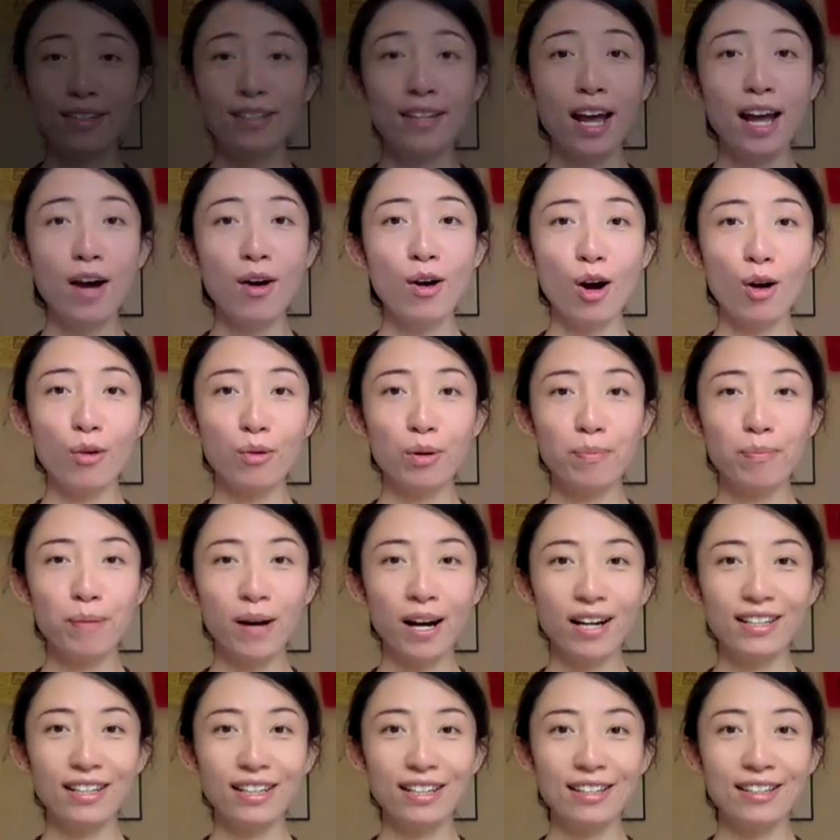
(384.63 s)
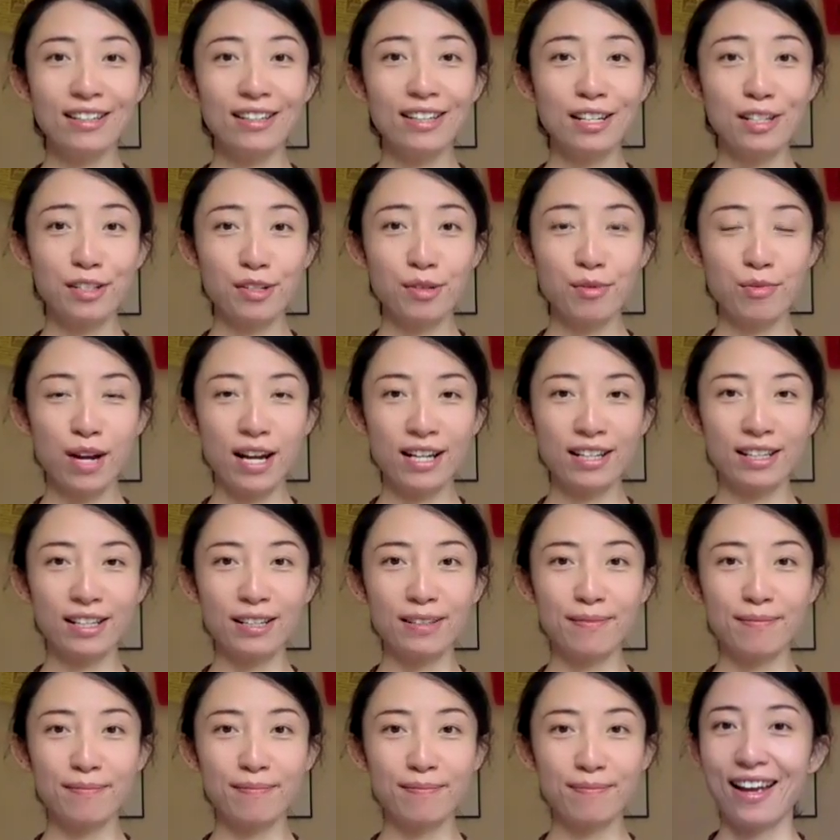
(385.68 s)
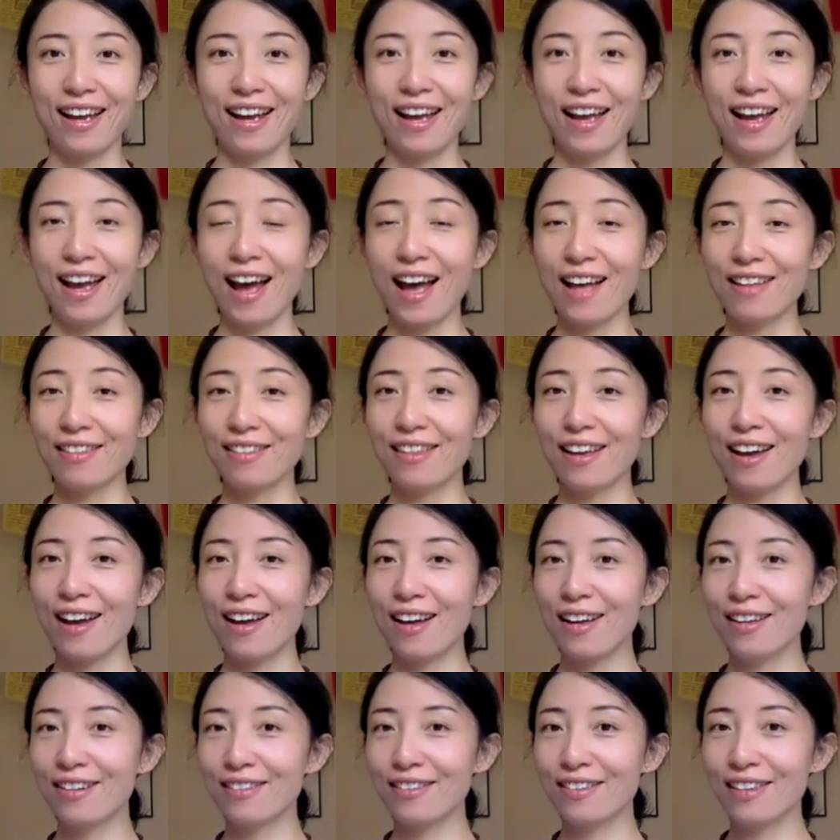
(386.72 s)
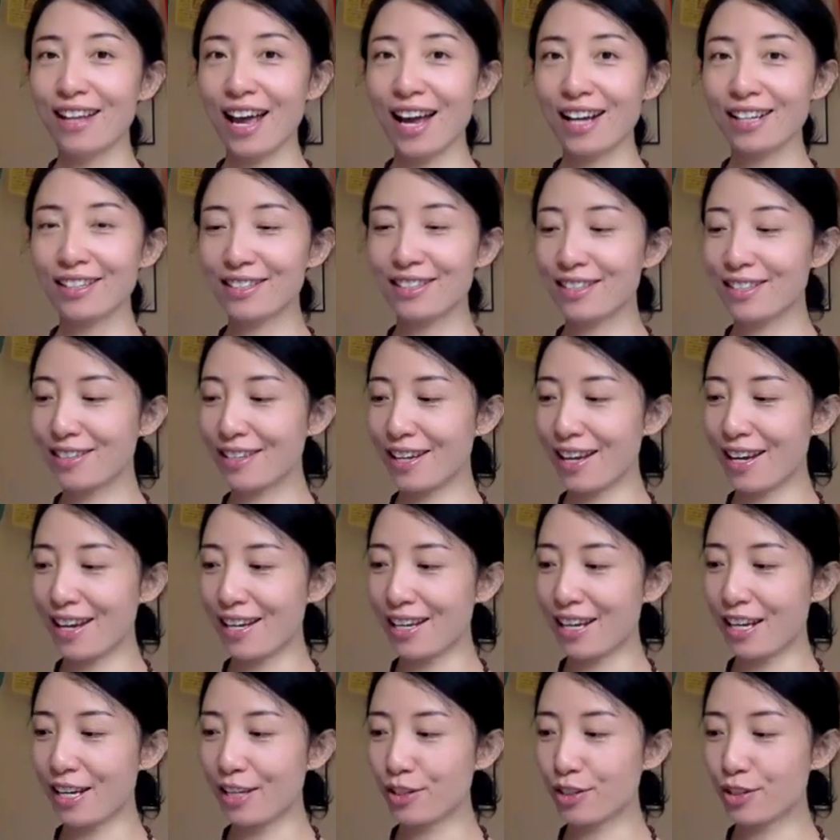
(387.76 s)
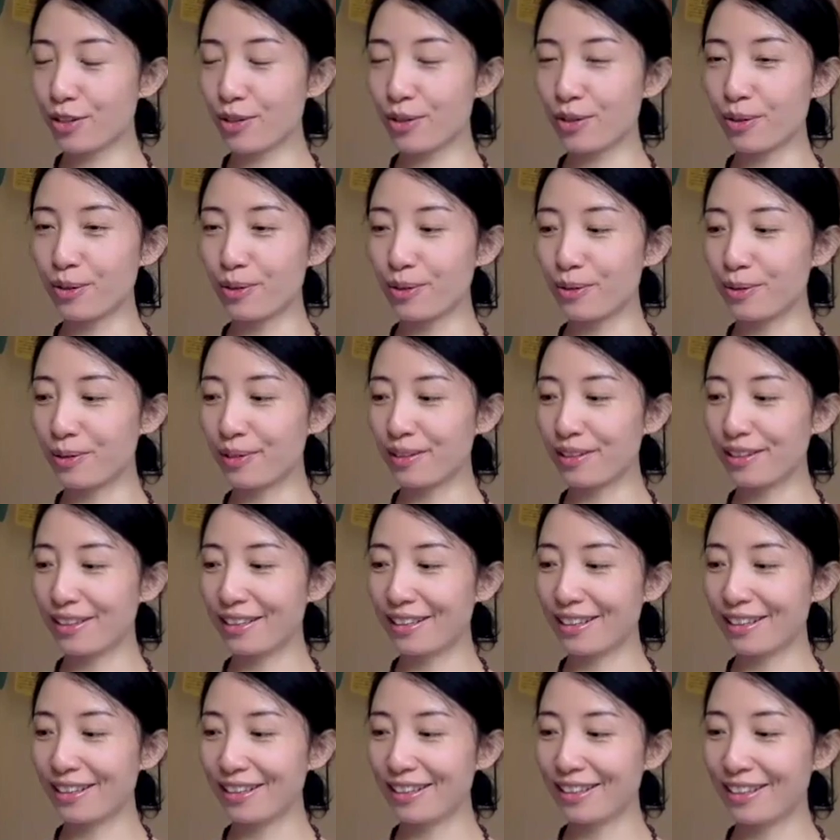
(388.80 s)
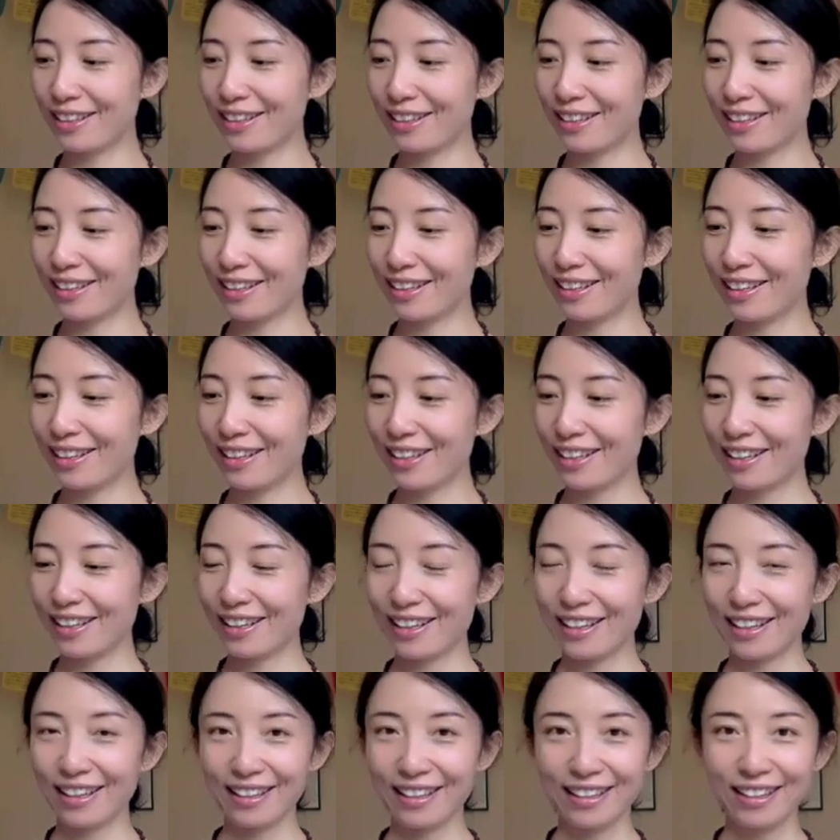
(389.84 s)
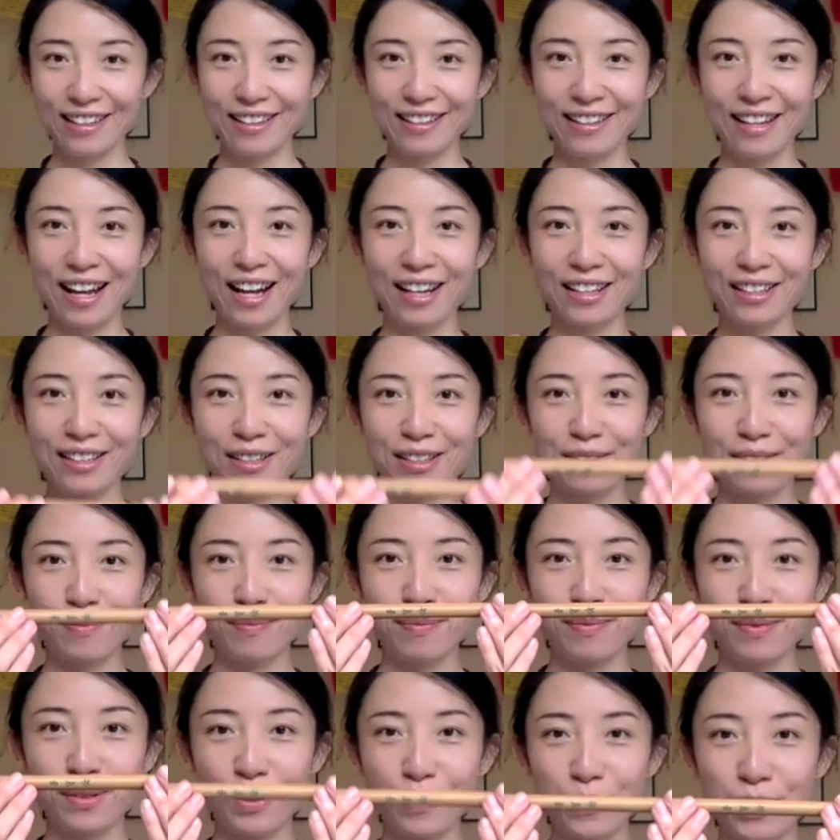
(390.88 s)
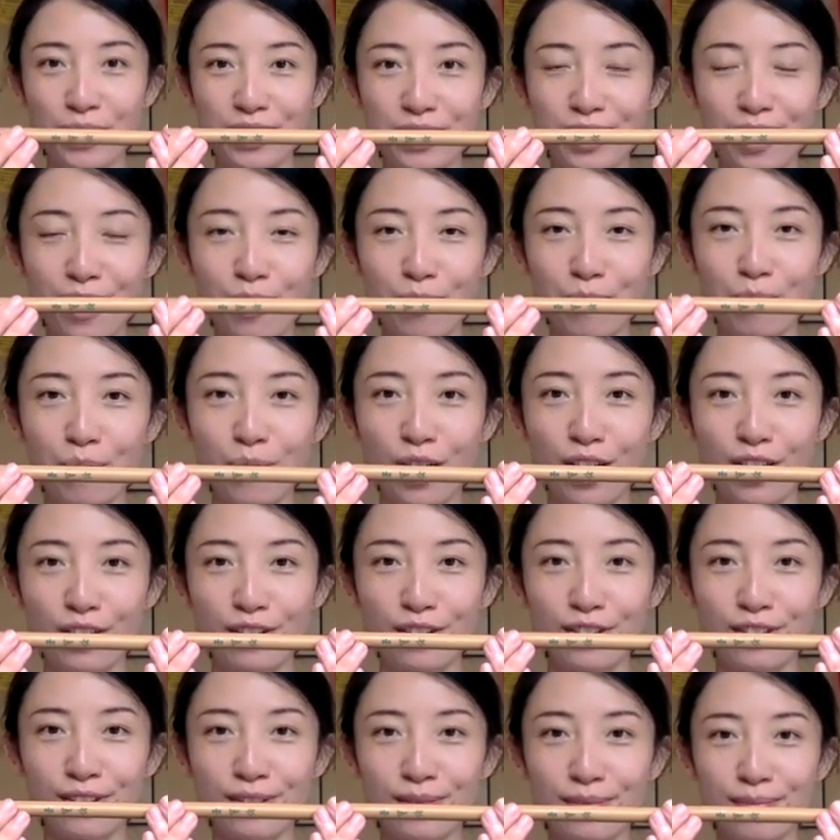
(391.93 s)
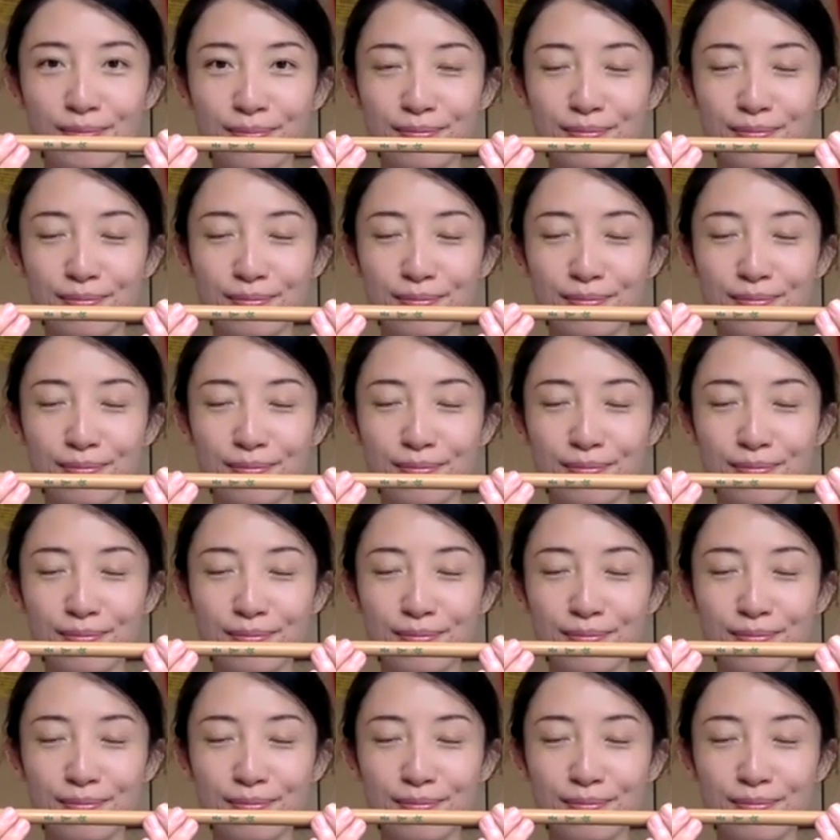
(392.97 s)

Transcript: Now our body is ready. And then next thing is to connect with our brush.